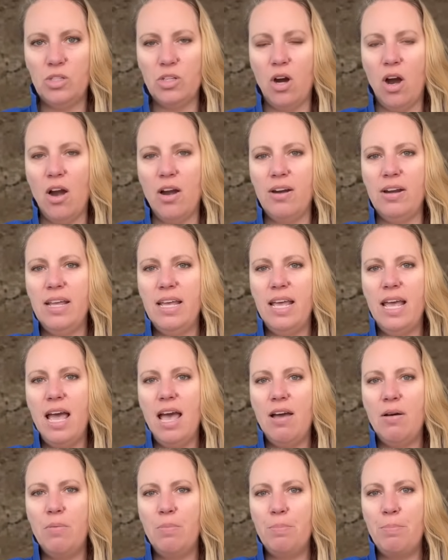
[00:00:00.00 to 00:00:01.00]
are
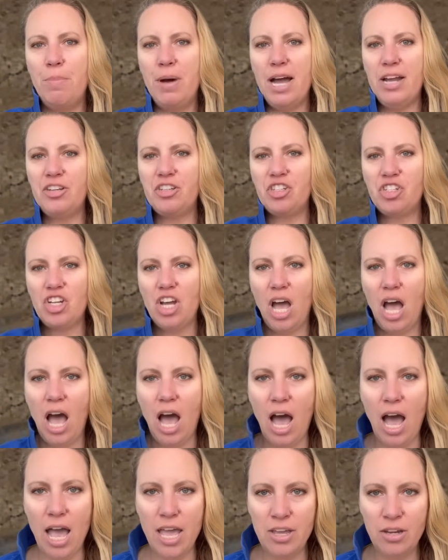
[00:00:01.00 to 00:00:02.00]
much
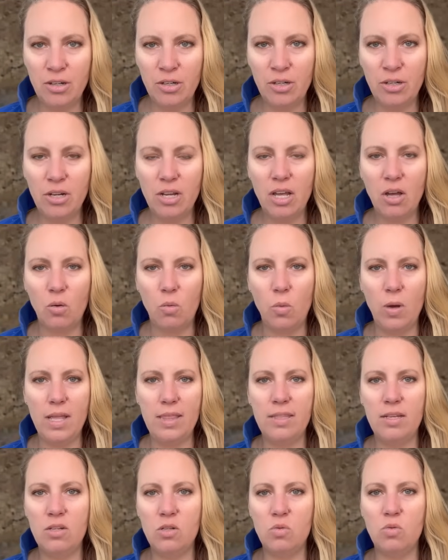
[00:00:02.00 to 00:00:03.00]
higher
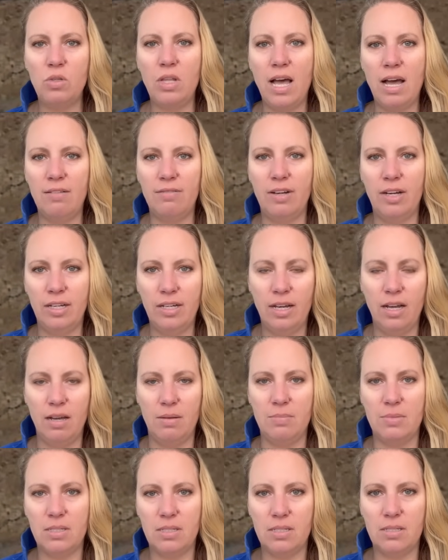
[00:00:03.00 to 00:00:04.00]
when the new lava
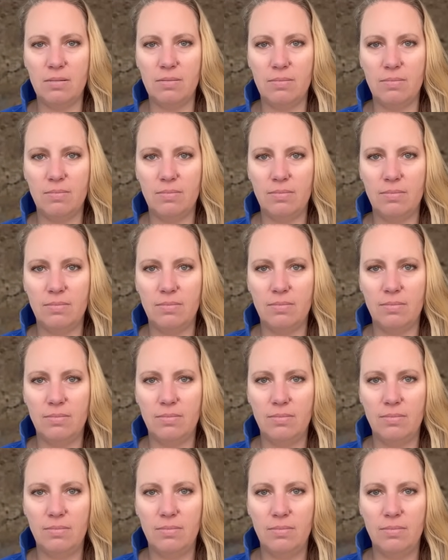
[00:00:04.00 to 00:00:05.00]
comes.
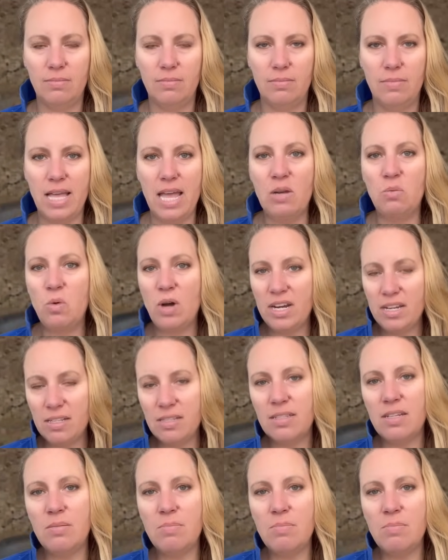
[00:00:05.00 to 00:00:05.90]
And what is the